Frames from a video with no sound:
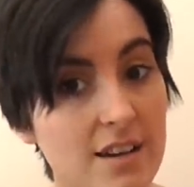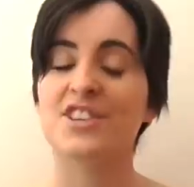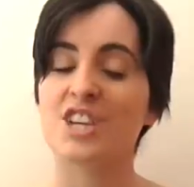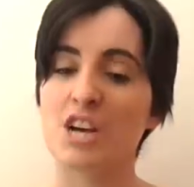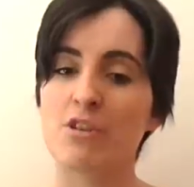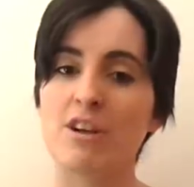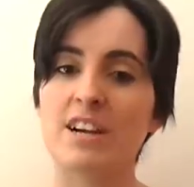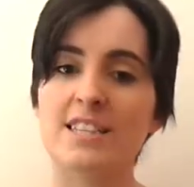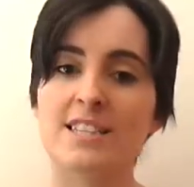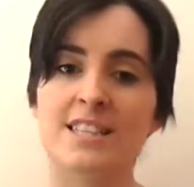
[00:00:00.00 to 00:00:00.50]
The
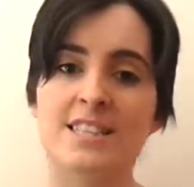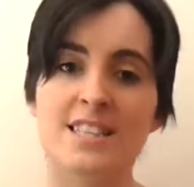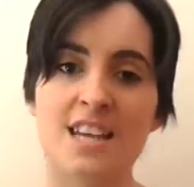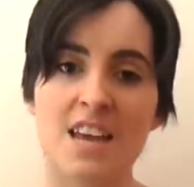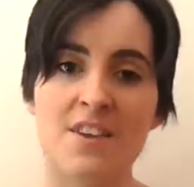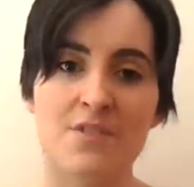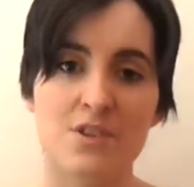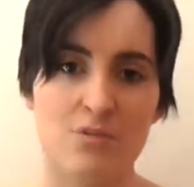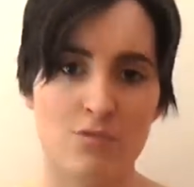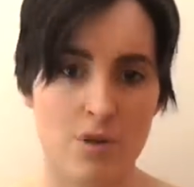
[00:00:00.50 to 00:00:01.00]
director
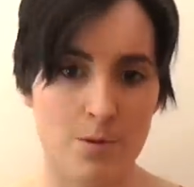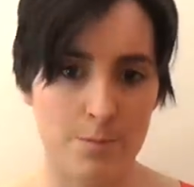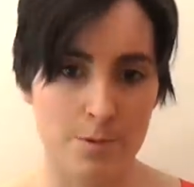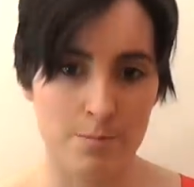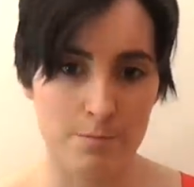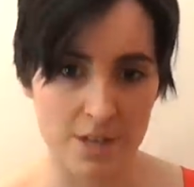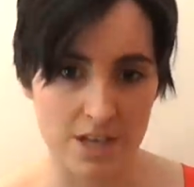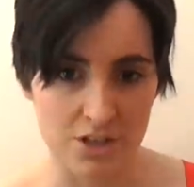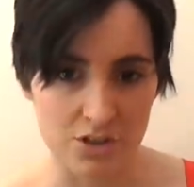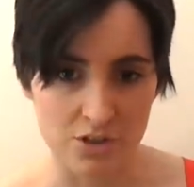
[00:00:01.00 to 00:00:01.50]
David
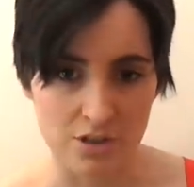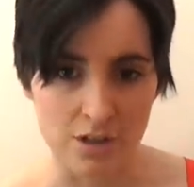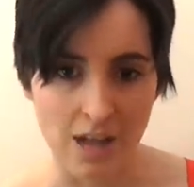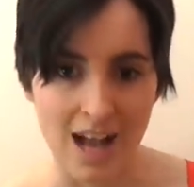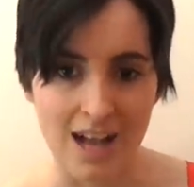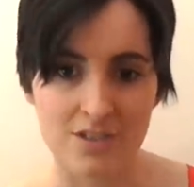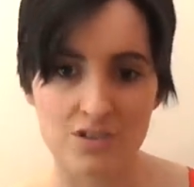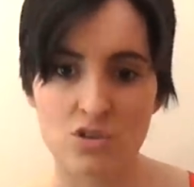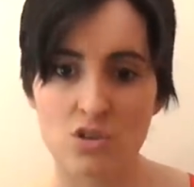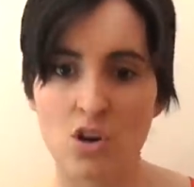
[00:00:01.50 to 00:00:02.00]
Robert Mitchell
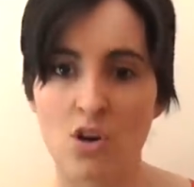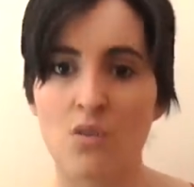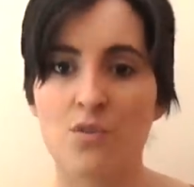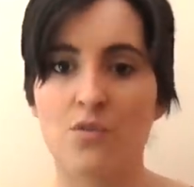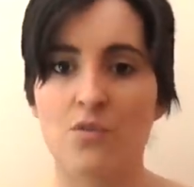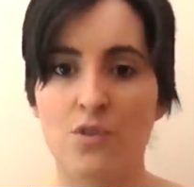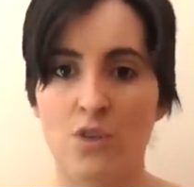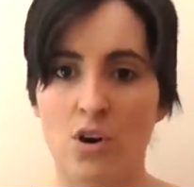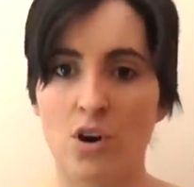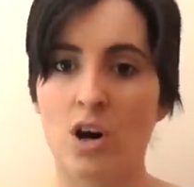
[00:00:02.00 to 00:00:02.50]
has gone
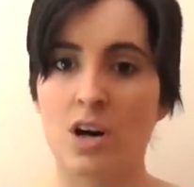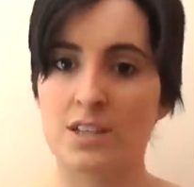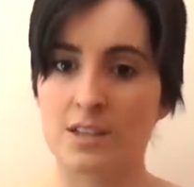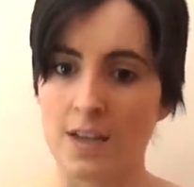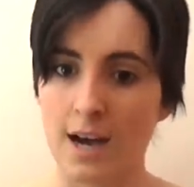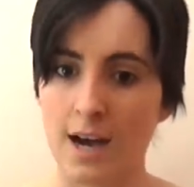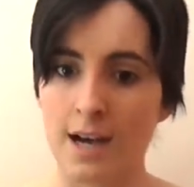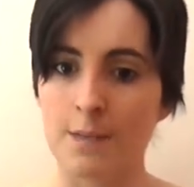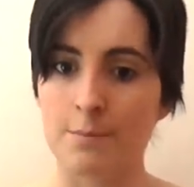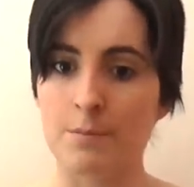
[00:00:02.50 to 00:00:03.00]
for a
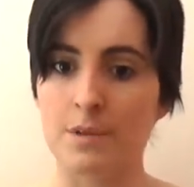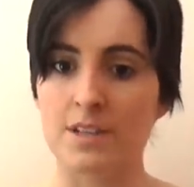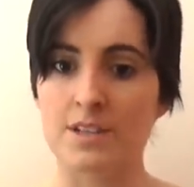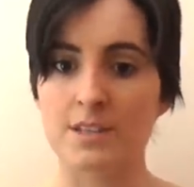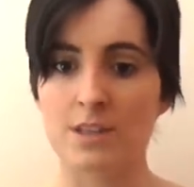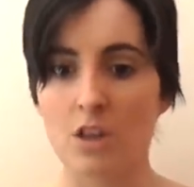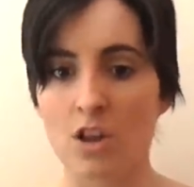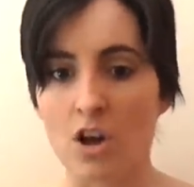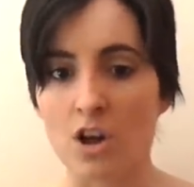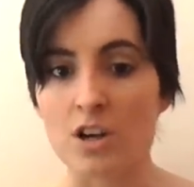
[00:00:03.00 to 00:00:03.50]

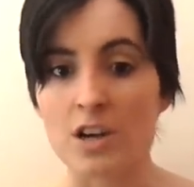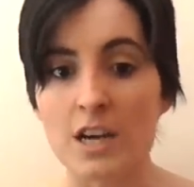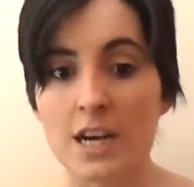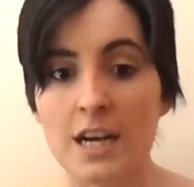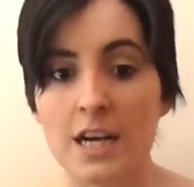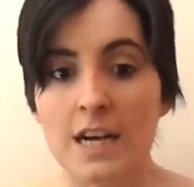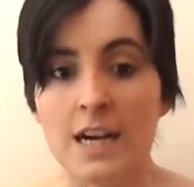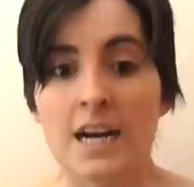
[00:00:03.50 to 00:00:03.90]
timeless look,